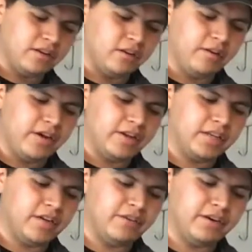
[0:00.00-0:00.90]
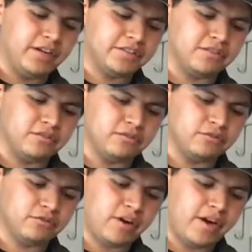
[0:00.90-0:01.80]
go ahead and give it a nice little
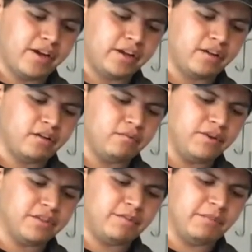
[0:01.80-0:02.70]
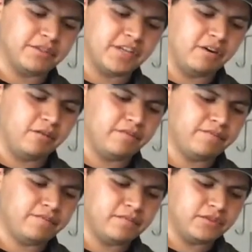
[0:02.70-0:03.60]
dry with the paper towel.
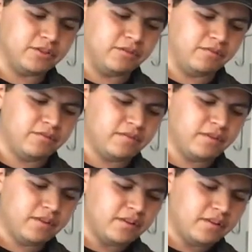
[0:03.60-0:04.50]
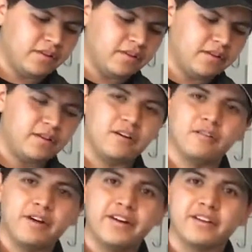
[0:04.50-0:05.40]
So,
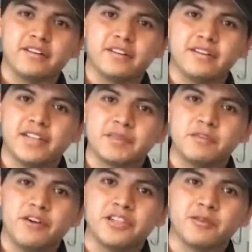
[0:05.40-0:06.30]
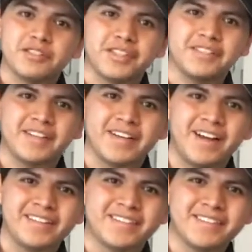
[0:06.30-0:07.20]
alrighty, let's move on to our sunset, guys.